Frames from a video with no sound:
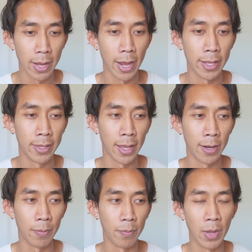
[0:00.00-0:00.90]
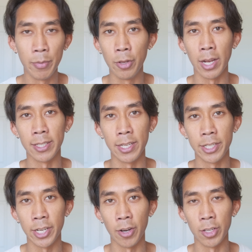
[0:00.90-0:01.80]
And then maybe you guys can
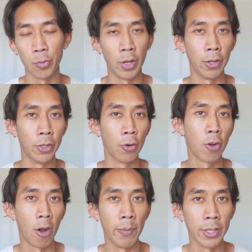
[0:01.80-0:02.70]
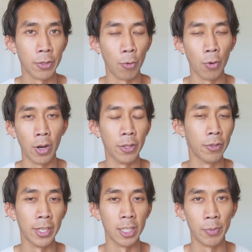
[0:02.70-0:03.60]
share as well your comments or other
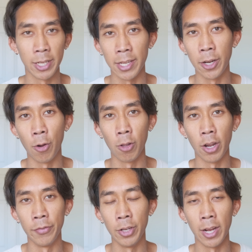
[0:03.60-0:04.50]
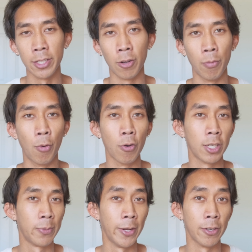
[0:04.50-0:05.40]
things, because I know a lot of you guys are more
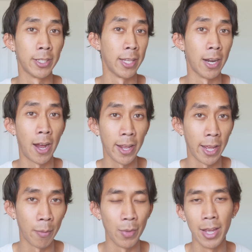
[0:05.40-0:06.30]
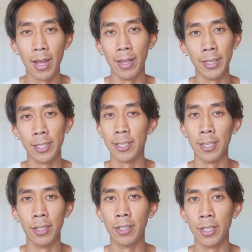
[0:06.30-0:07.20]
experienced than I am, at least
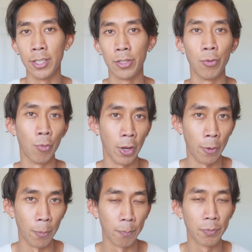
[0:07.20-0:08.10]
in this realm.